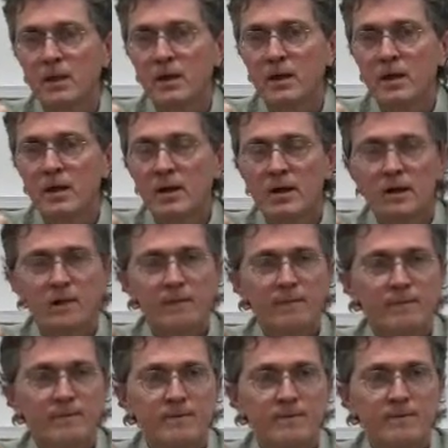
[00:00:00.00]

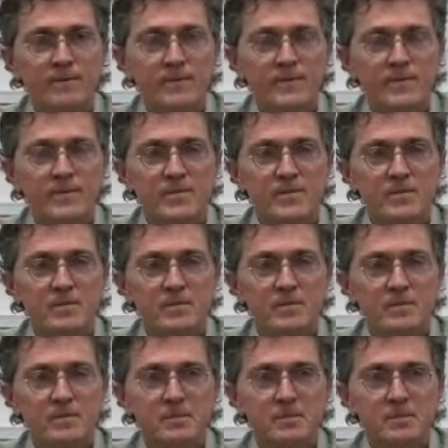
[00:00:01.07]

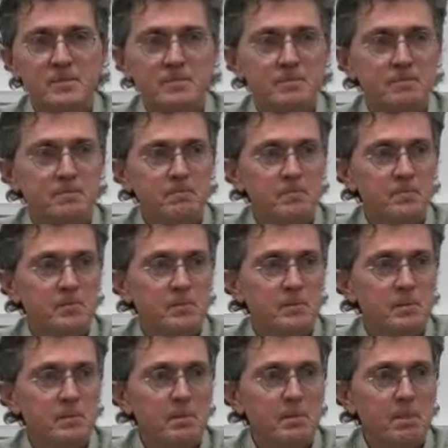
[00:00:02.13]

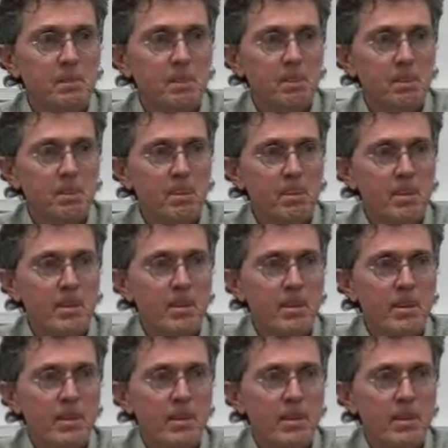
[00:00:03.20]
(silence)